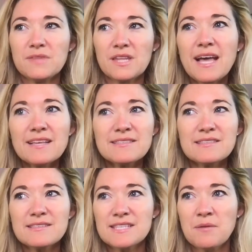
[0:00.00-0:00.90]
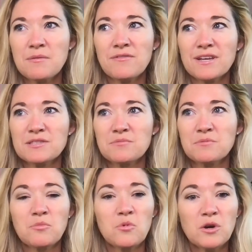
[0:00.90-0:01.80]
yes, some of us
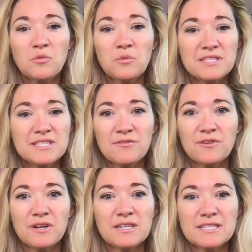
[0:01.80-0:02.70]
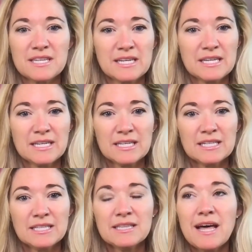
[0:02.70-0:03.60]
were born with different
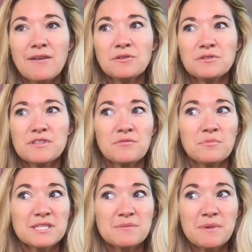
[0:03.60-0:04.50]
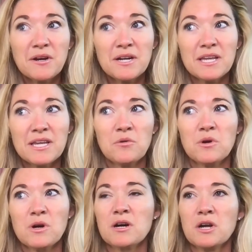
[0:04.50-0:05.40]
levels of prosperity,
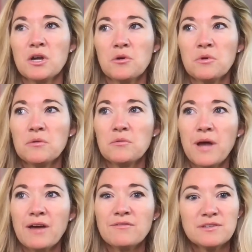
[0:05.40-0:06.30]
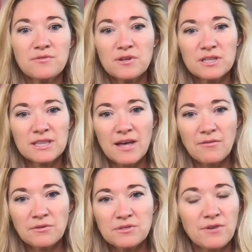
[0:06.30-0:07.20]
or we have different
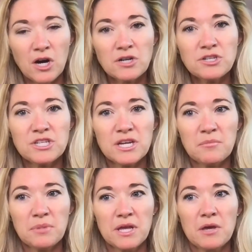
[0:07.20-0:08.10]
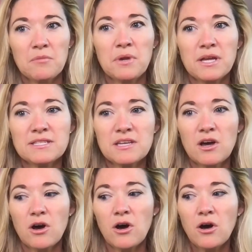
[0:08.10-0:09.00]
levels of hardship, but
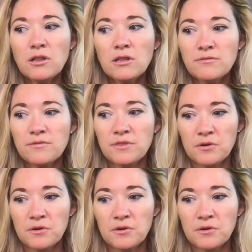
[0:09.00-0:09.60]
all of